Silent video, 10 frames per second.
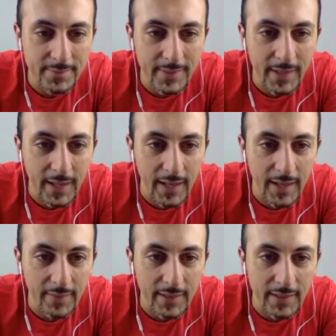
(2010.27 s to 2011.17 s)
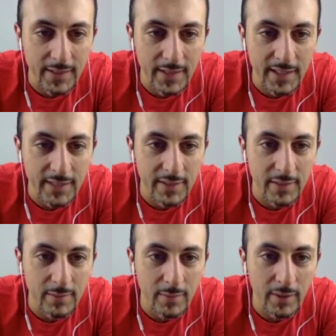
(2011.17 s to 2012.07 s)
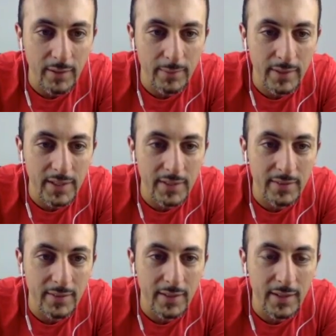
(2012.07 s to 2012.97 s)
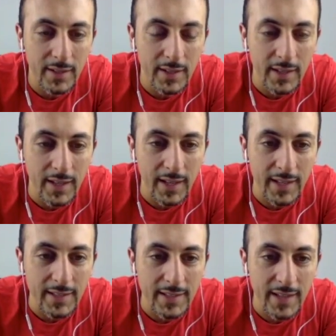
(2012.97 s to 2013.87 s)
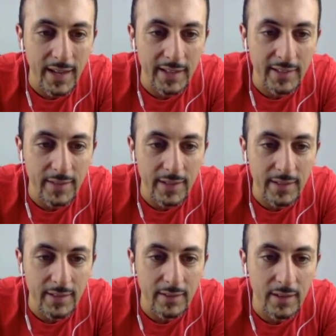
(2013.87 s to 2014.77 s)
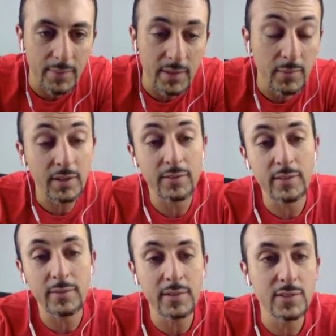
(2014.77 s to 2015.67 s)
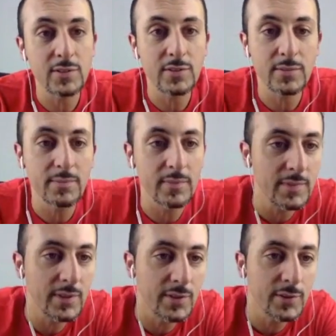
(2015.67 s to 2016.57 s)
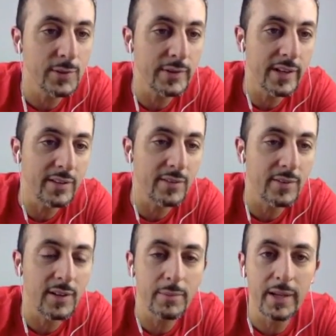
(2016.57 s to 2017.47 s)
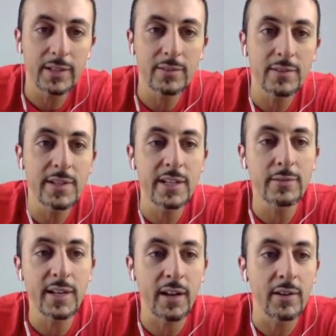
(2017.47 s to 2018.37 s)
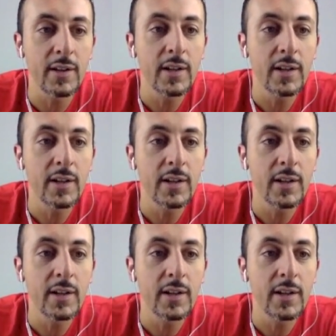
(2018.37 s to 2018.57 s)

I'm going to deactivate this marketplace and deactivate this opt-in monster, which it's cool that it's installed, but I don't need it right now.